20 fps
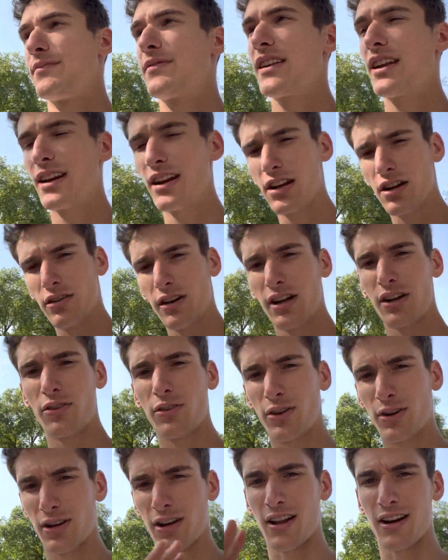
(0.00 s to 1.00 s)
And I know I
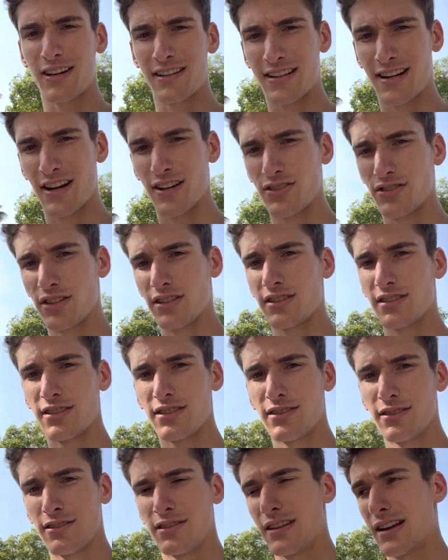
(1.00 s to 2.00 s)
go on a lot of
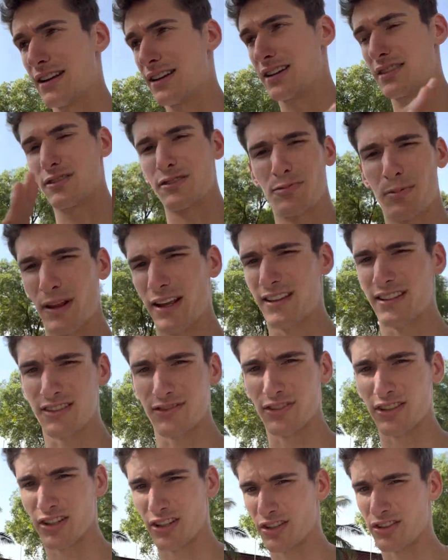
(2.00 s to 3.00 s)
tangents. I didn't plan this
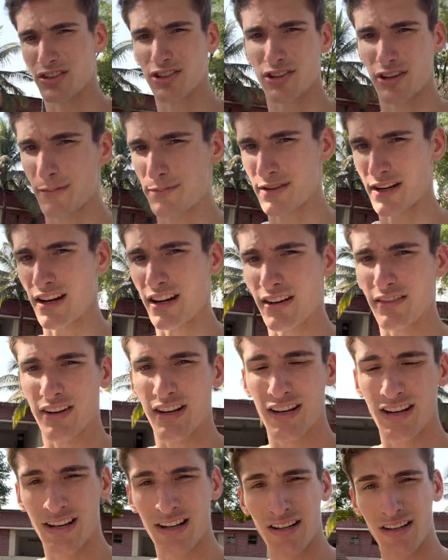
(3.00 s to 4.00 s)
video or script any of
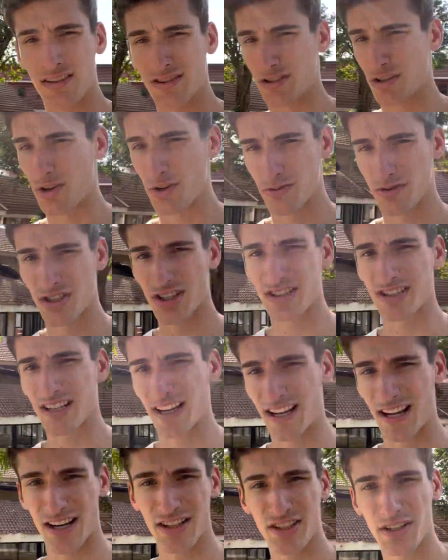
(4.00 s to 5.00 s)
it. Sort of was just
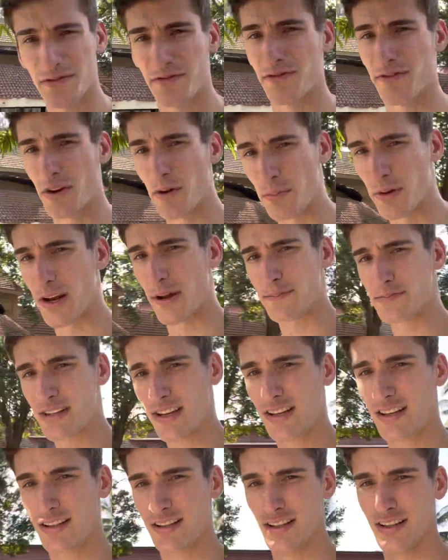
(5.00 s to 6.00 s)
like, I should film an
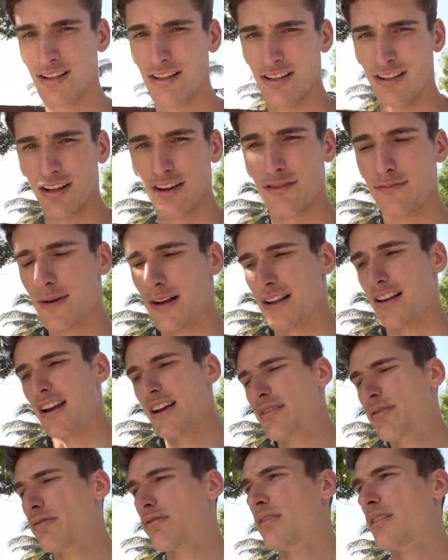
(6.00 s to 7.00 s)
update of my
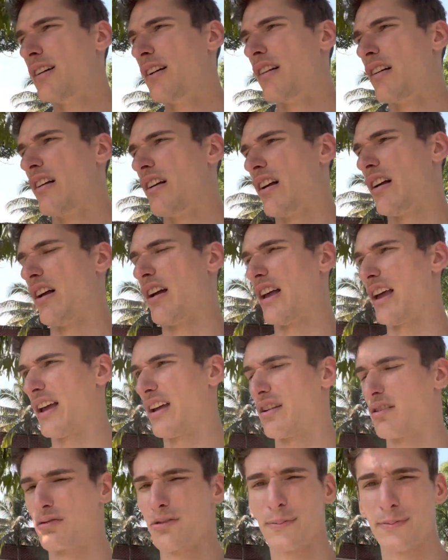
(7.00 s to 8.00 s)
life
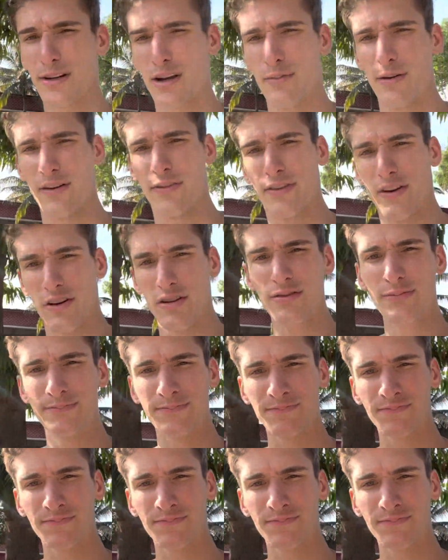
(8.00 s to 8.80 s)
and whipped out my phone.